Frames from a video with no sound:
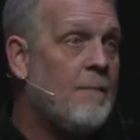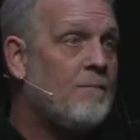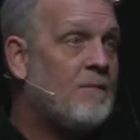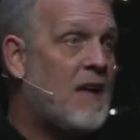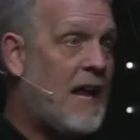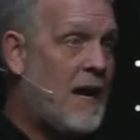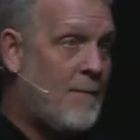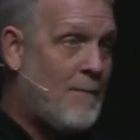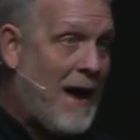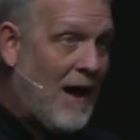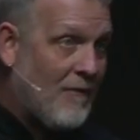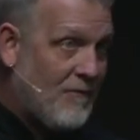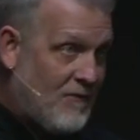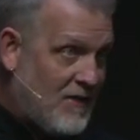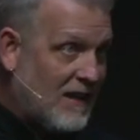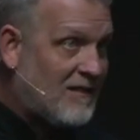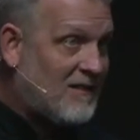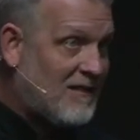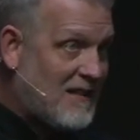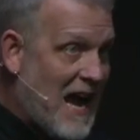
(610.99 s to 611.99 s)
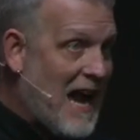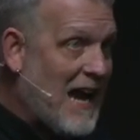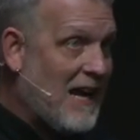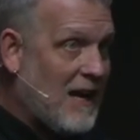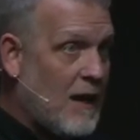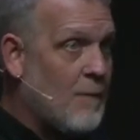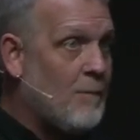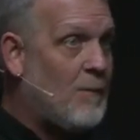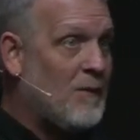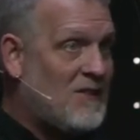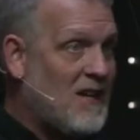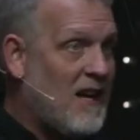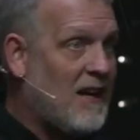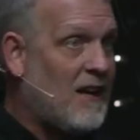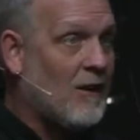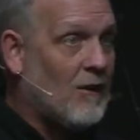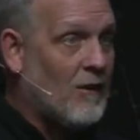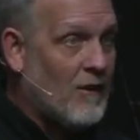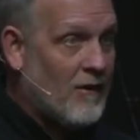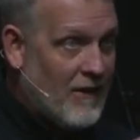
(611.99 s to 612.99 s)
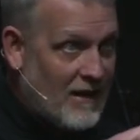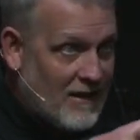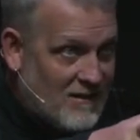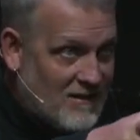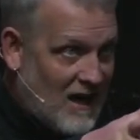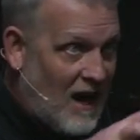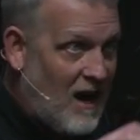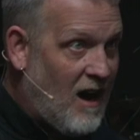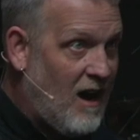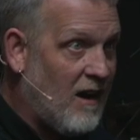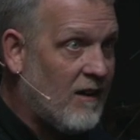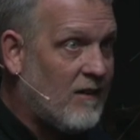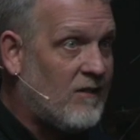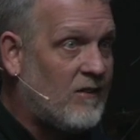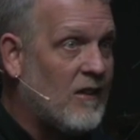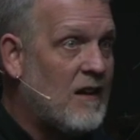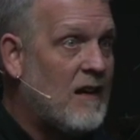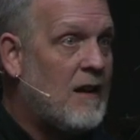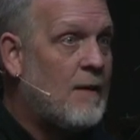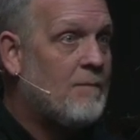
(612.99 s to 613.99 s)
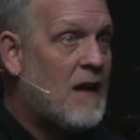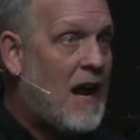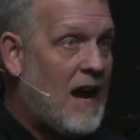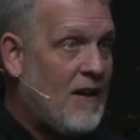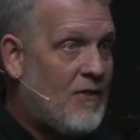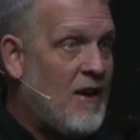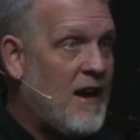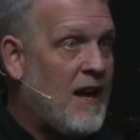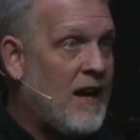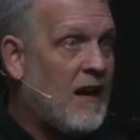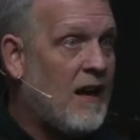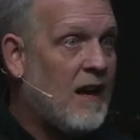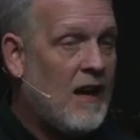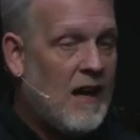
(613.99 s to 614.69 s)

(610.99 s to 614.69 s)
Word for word: and about this night in particular that tugs I think,